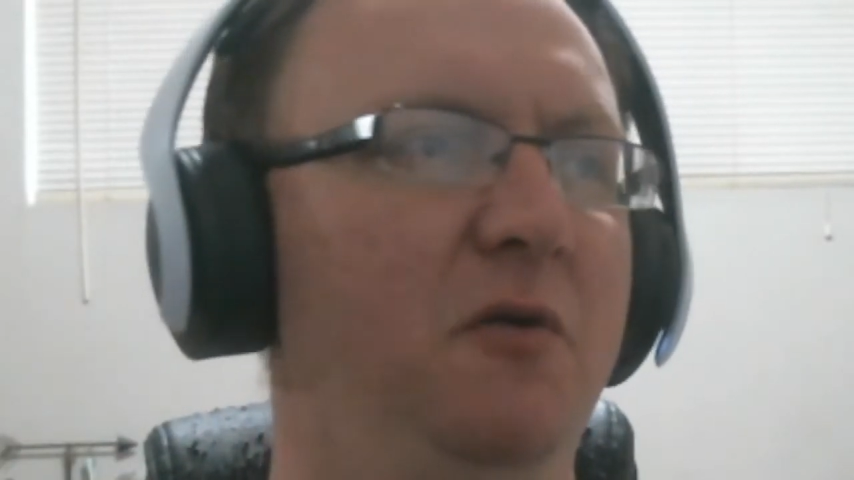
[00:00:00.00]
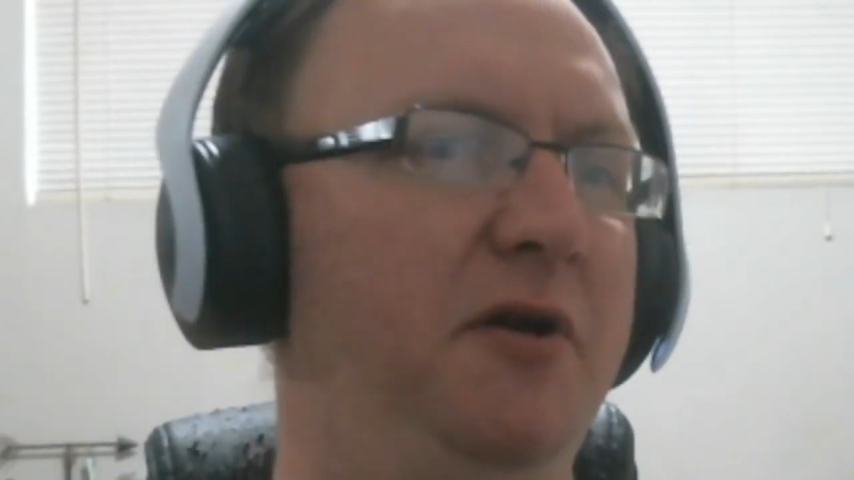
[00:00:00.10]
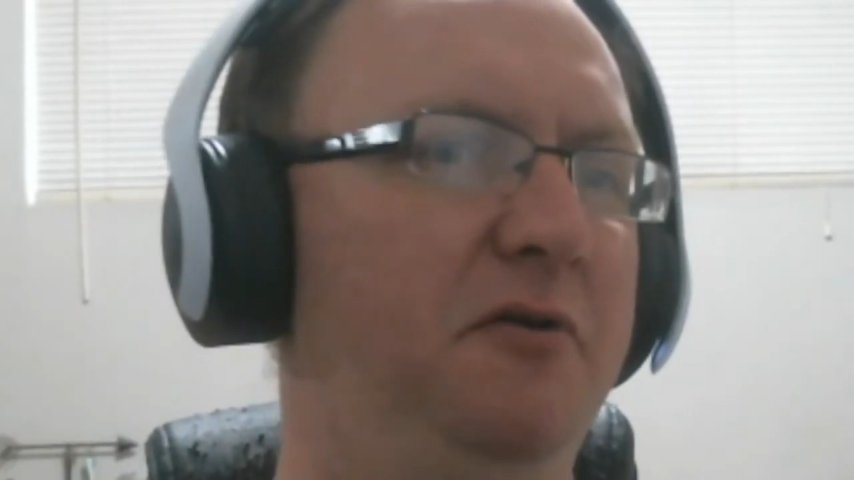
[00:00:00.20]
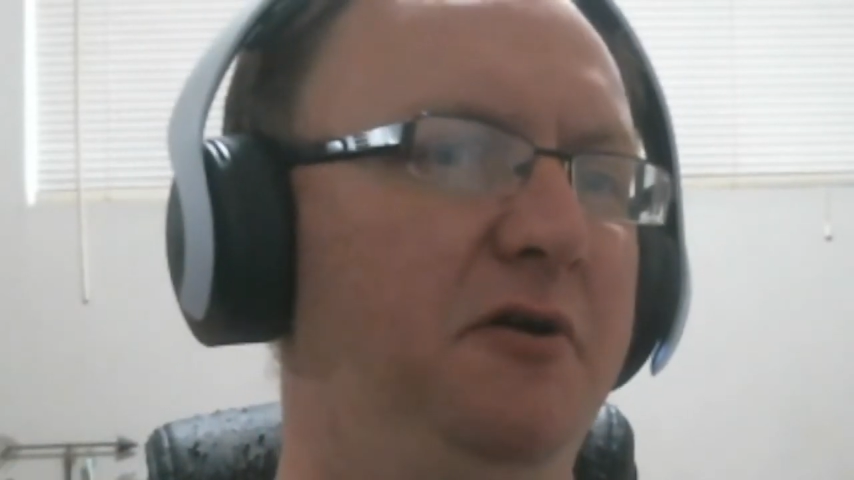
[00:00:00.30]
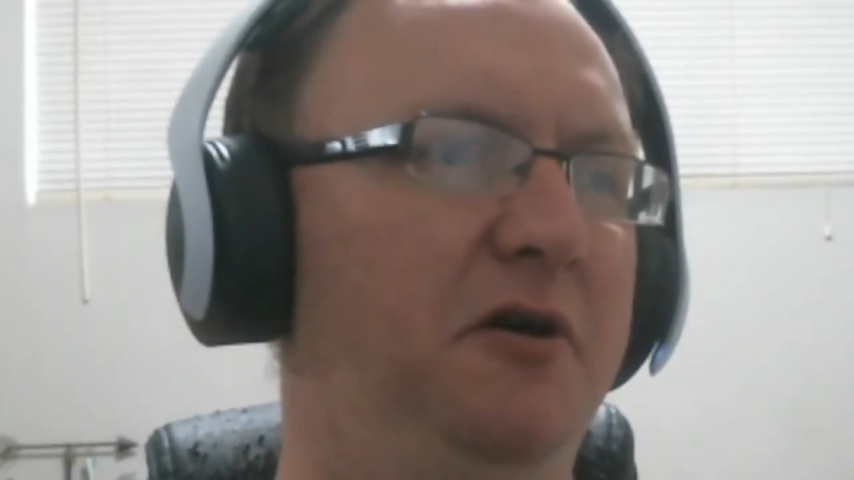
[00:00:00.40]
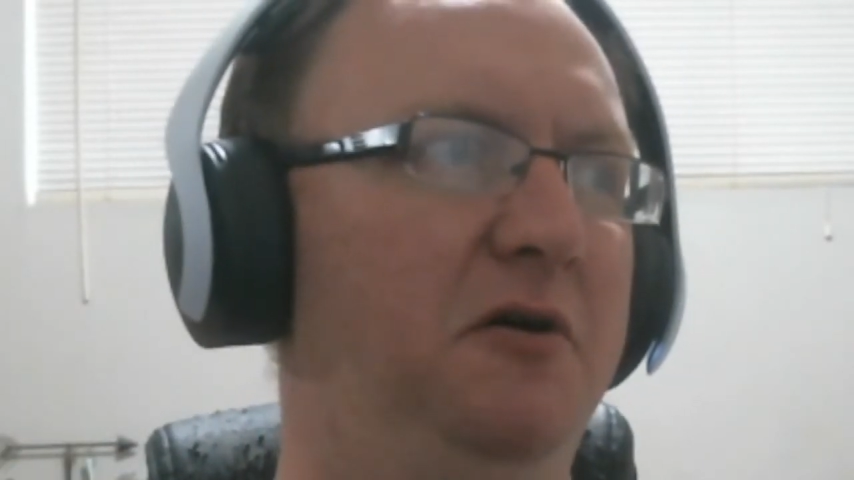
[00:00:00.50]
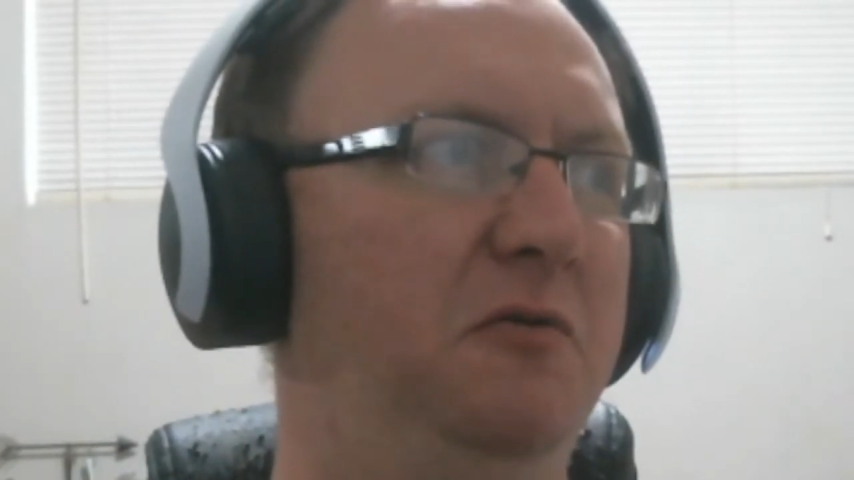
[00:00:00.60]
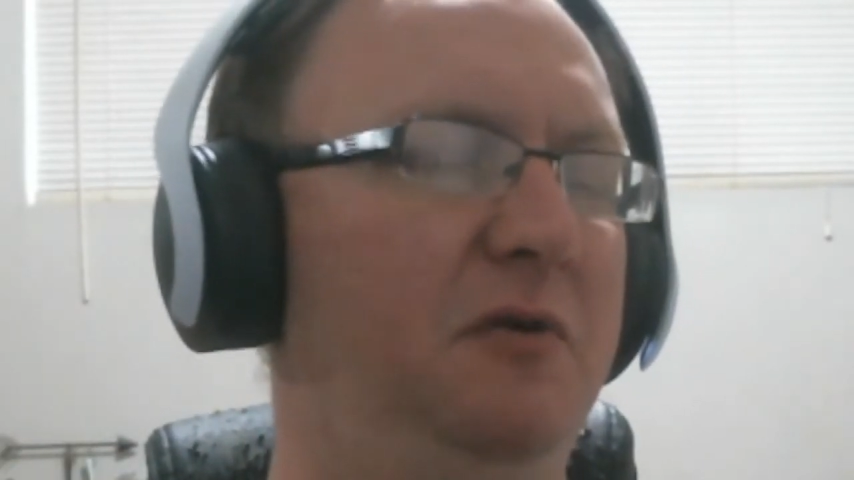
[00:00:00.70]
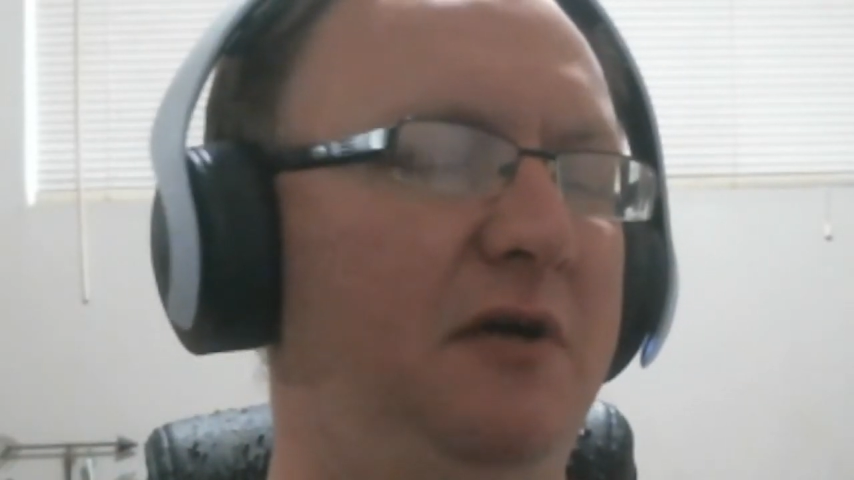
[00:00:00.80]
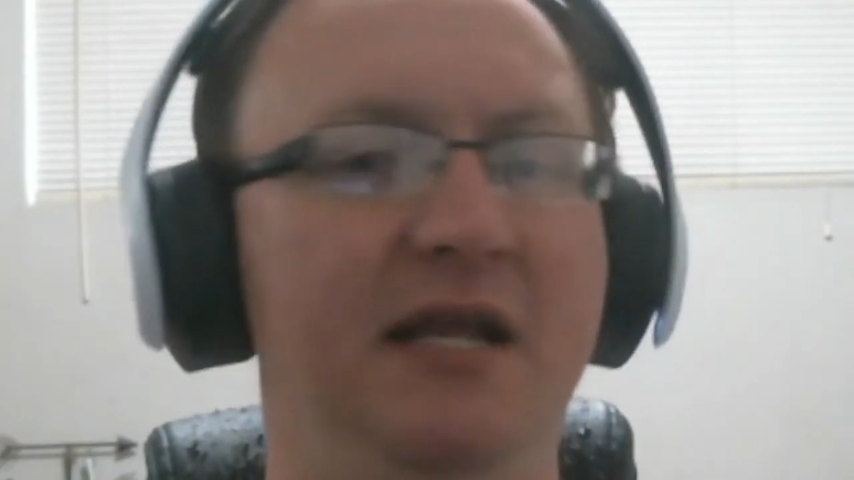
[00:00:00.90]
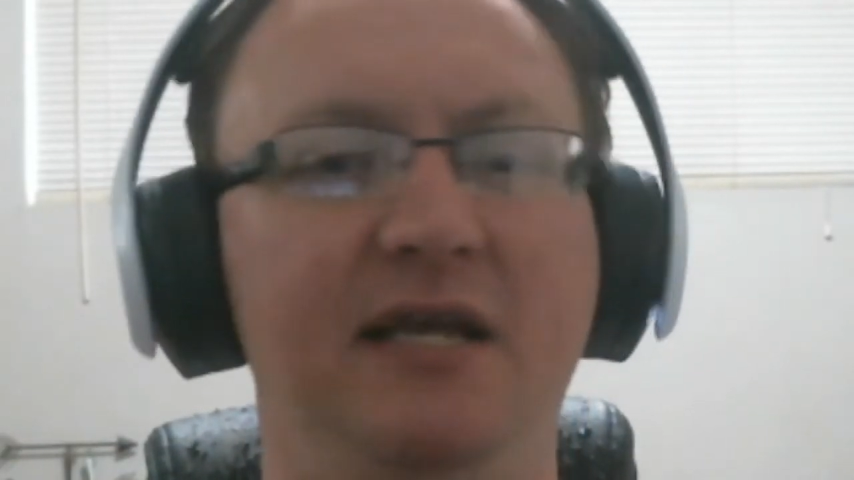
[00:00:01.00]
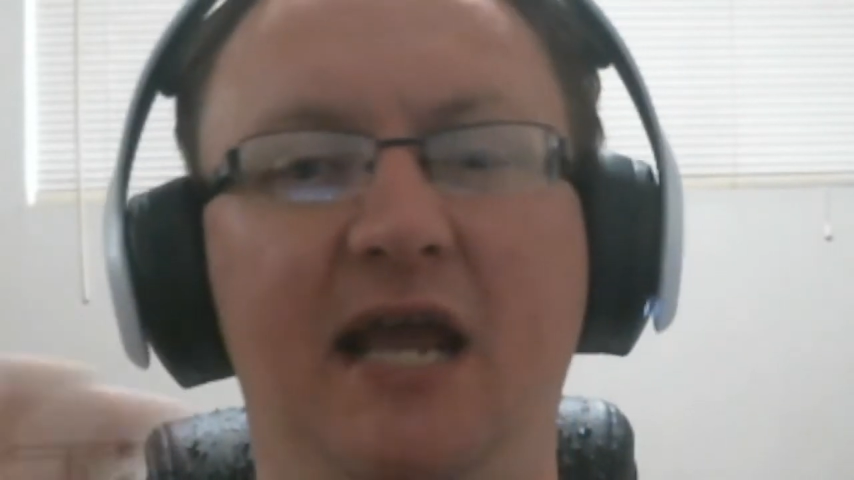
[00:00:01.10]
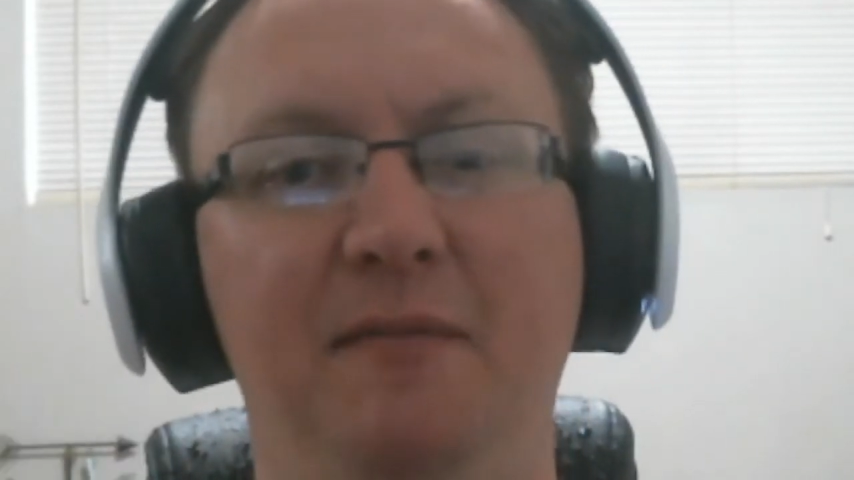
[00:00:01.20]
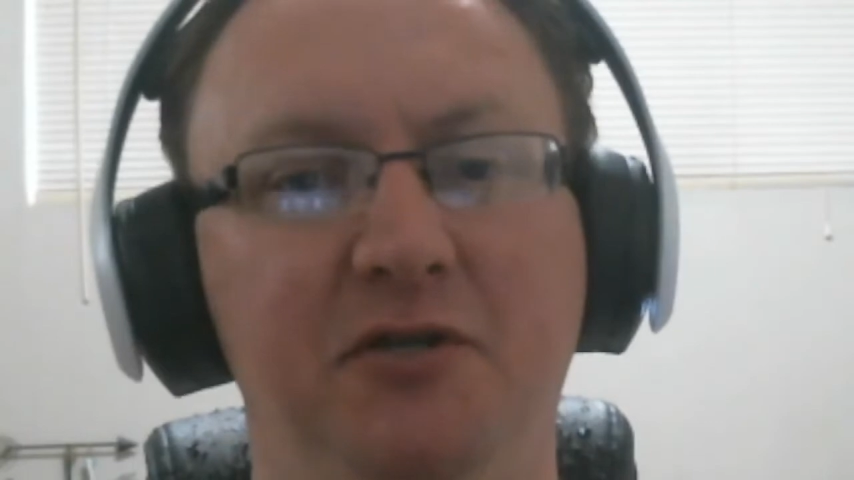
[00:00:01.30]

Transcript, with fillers: We don't know any games